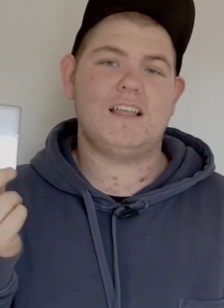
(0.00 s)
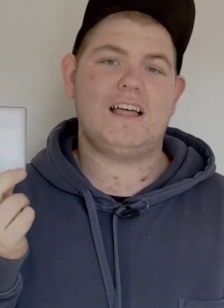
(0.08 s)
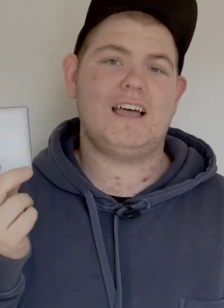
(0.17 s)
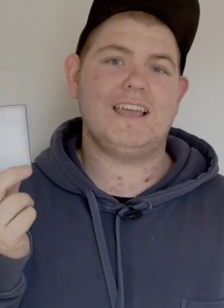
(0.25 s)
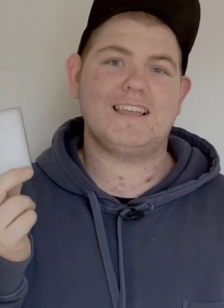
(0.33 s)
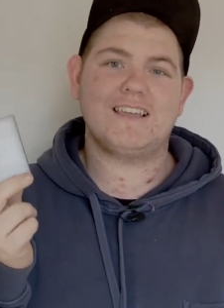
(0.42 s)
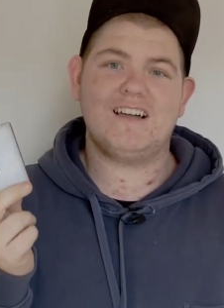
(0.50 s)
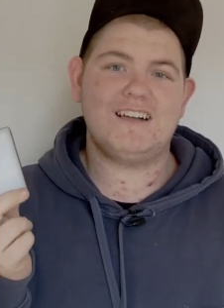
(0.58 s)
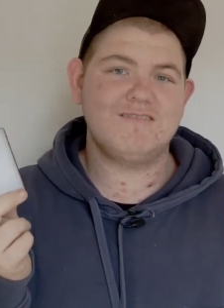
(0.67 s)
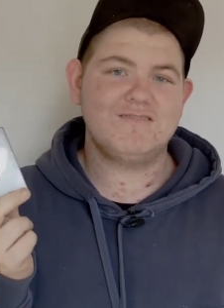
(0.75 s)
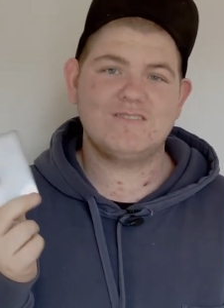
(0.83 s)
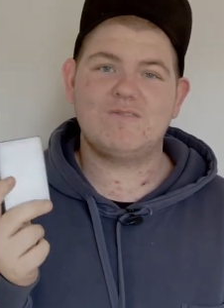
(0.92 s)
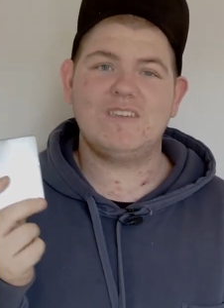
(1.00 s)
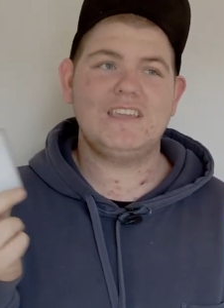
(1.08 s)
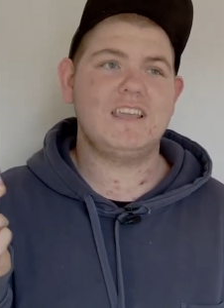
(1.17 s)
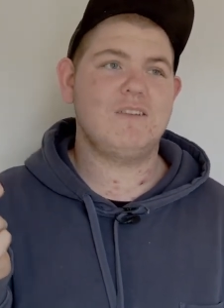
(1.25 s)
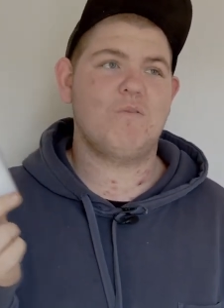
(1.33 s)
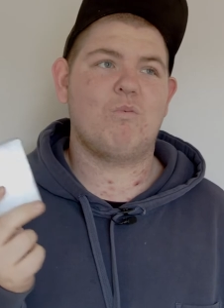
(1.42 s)
like I'm just
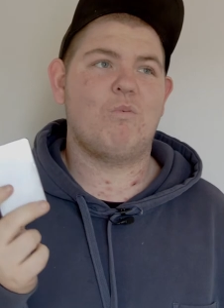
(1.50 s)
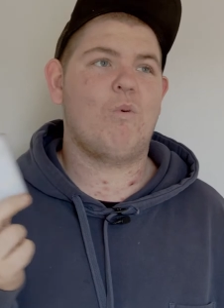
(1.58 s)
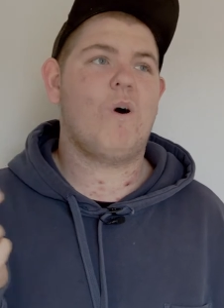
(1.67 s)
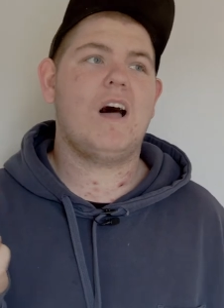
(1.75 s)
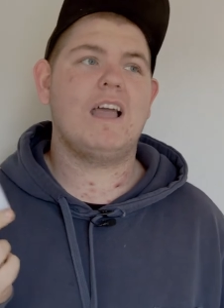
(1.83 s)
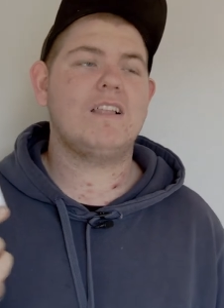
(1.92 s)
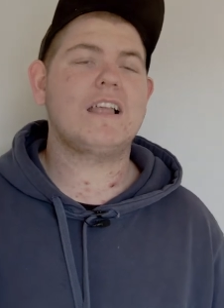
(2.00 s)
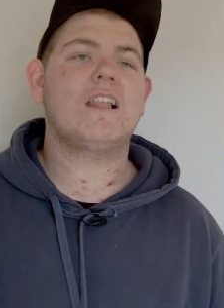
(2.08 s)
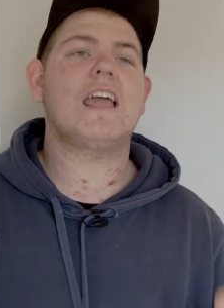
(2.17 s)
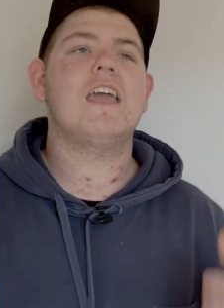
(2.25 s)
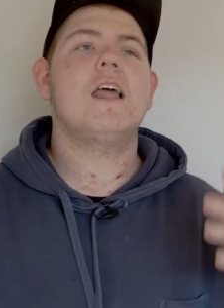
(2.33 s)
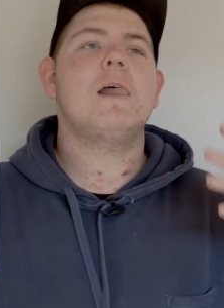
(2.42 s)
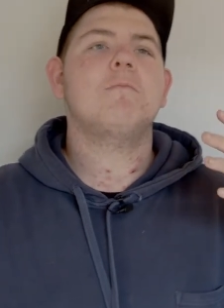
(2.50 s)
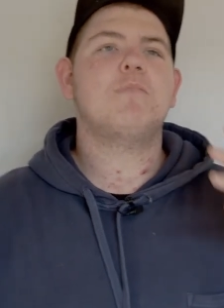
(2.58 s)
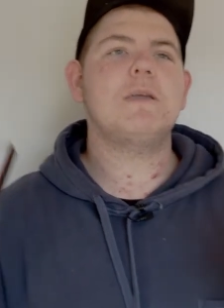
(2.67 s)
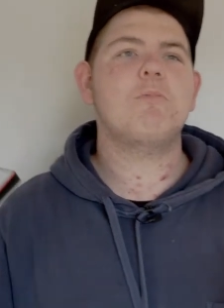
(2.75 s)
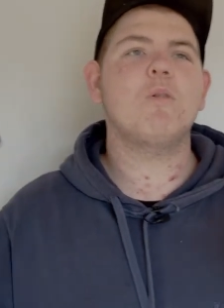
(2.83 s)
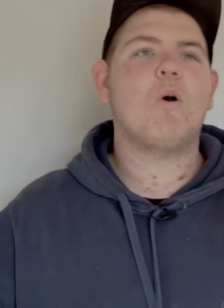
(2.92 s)
thinking, why? Like
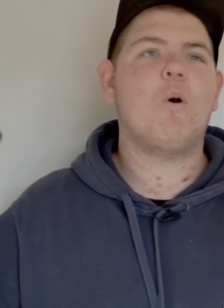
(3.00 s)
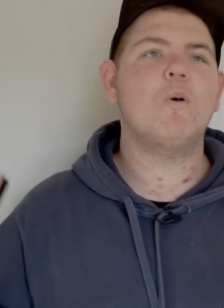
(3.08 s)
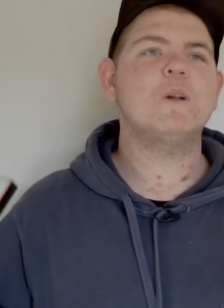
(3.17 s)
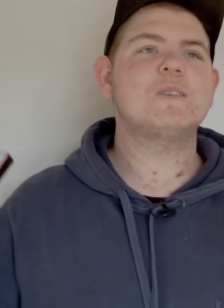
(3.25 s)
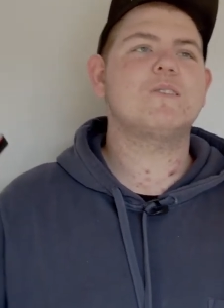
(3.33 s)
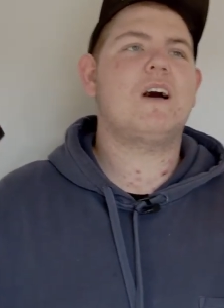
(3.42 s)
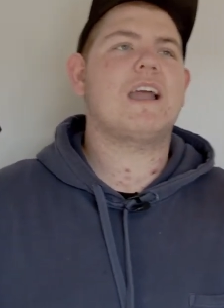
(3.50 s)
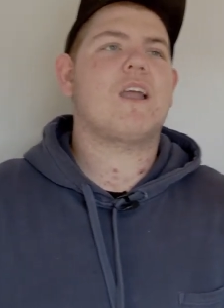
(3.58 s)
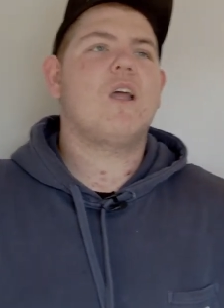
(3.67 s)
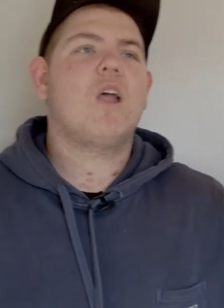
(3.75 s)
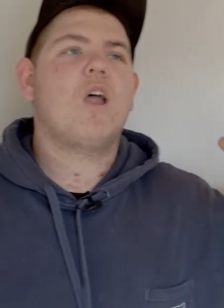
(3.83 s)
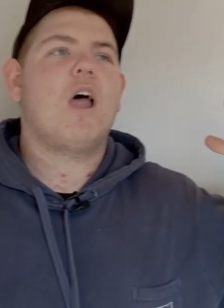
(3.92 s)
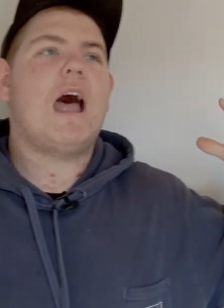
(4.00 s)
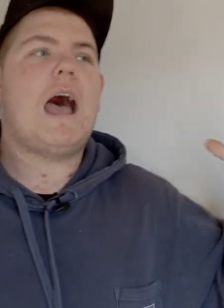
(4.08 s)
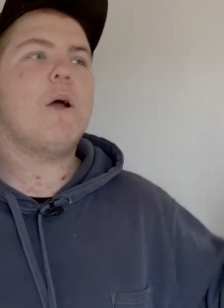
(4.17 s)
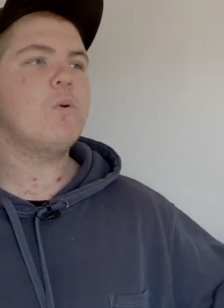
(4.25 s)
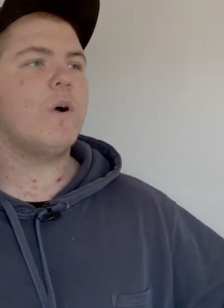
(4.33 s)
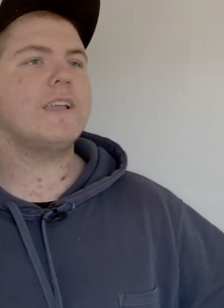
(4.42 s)
people always like,
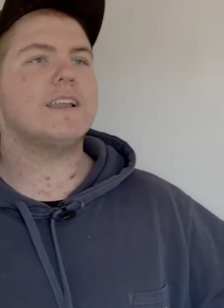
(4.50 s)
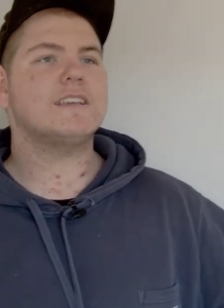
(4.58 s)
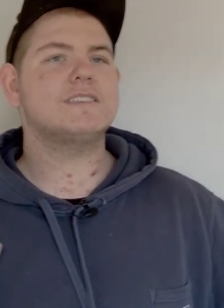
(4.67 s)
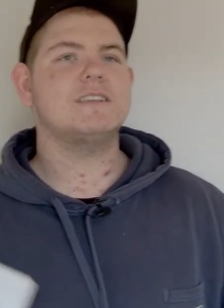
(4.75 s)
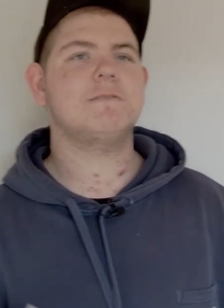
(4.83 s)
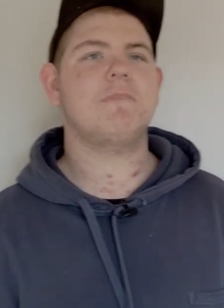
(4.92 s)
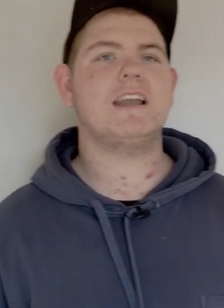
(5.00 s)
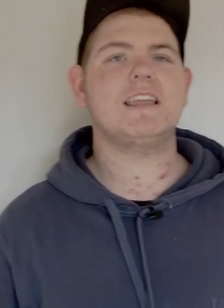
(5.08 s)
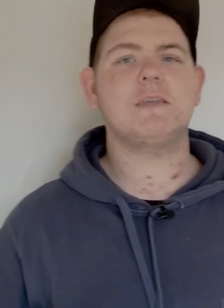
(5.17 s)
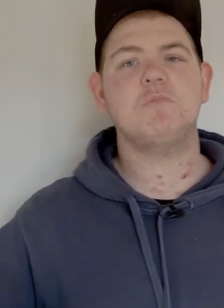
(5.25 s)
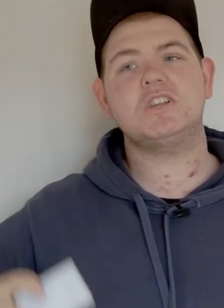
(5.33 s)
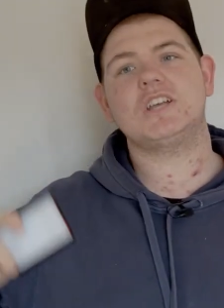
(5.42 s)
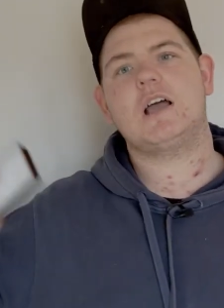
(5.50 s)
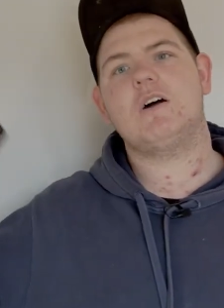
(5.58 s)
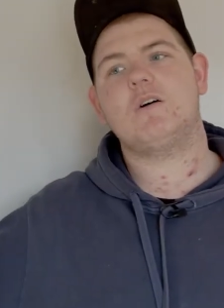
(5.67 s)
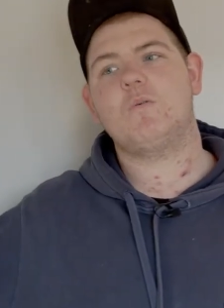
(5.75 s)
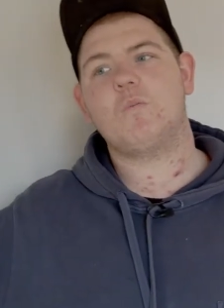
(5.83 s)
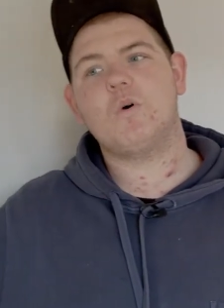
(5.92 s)
how do I get a cinematic image?
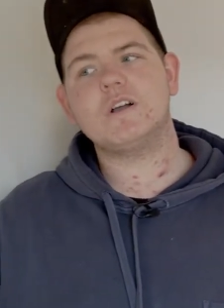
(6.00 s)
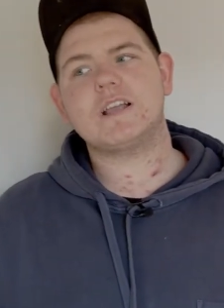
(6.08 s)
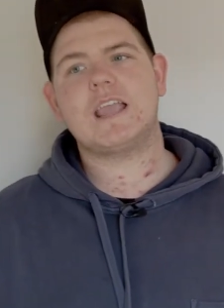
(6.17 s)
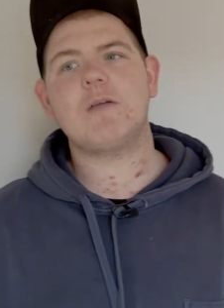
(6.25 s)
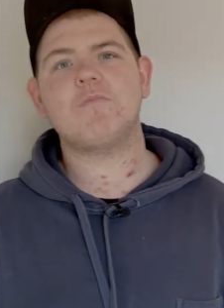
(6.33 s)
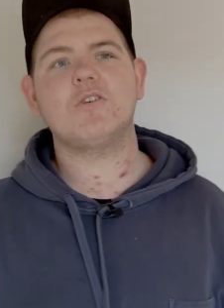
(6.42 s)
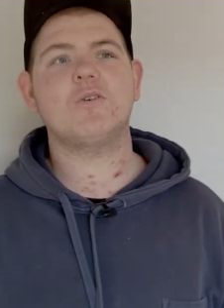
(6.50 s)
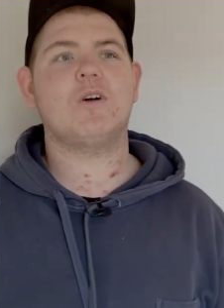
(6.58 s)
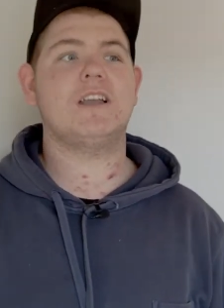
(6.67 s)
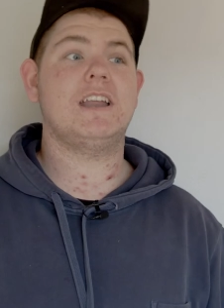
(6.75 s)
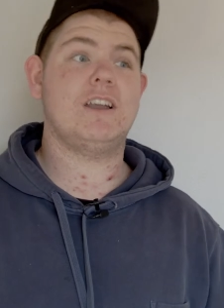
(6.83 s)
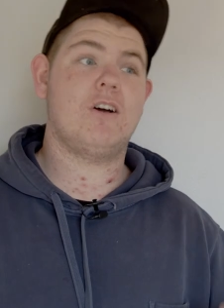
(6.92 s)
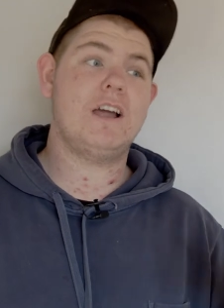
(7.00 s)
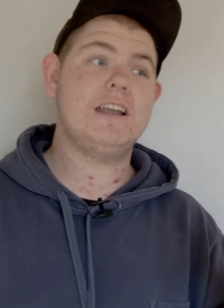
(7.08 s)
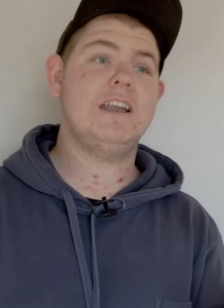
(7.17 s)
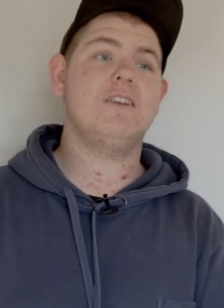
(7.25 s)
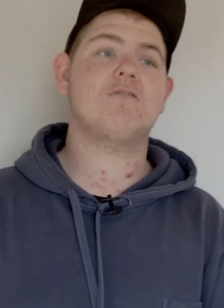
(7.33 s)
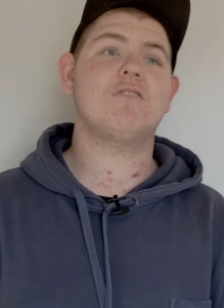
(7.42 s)
What camera do I need? I
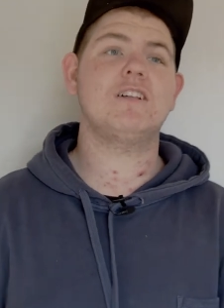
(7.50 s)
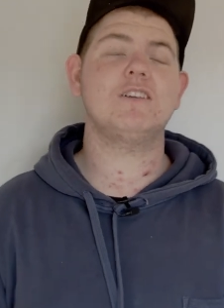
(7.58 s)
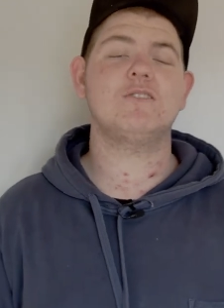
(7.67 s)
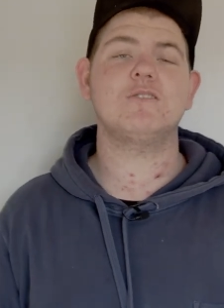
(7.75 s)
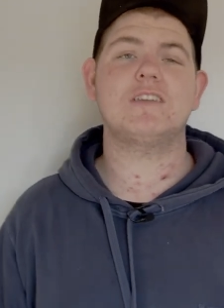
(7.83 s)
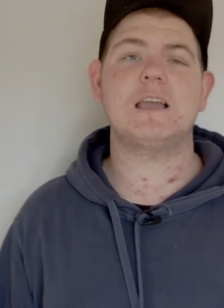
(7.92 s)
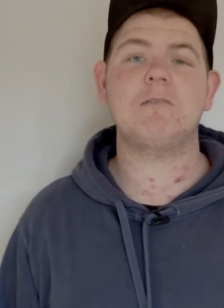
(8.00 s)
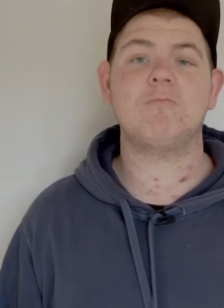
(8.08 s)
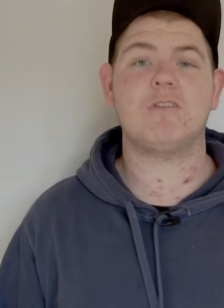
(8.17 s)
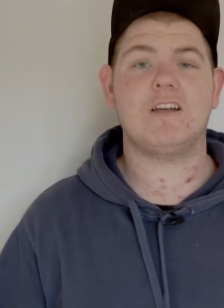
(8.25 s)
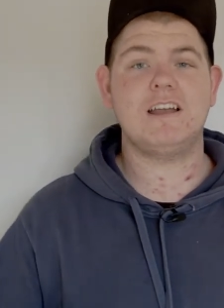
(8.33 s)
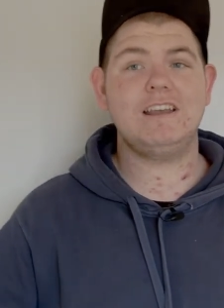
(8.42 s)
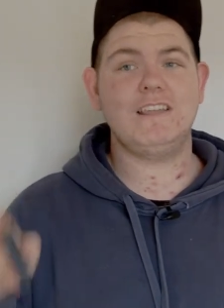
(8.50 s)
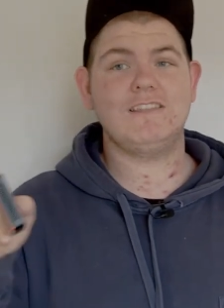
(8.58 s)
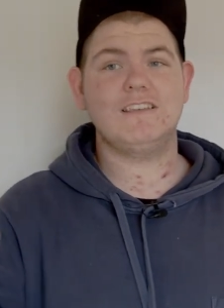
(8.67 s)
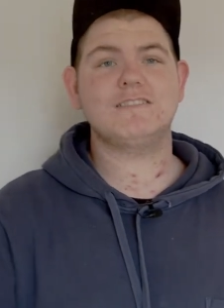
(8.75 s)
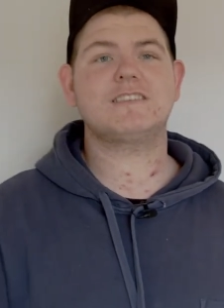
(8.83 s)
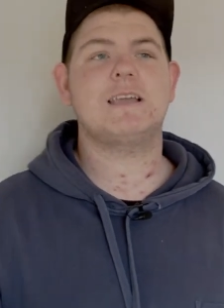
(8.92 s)
need a really good camera. I need
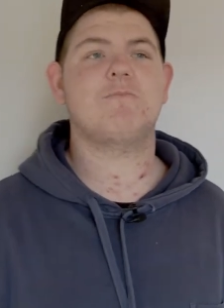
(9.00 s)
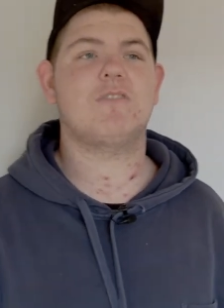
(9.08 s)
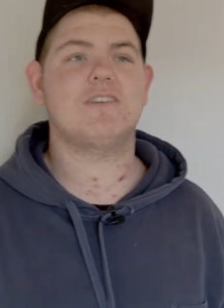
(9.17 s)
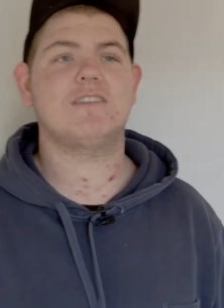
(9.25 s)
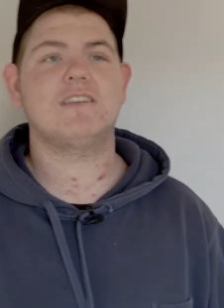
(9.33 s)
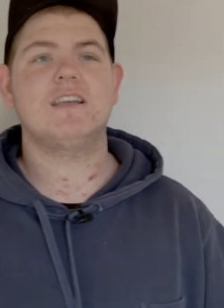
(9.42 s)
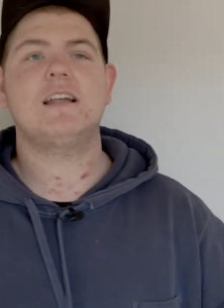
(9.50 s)
this camera.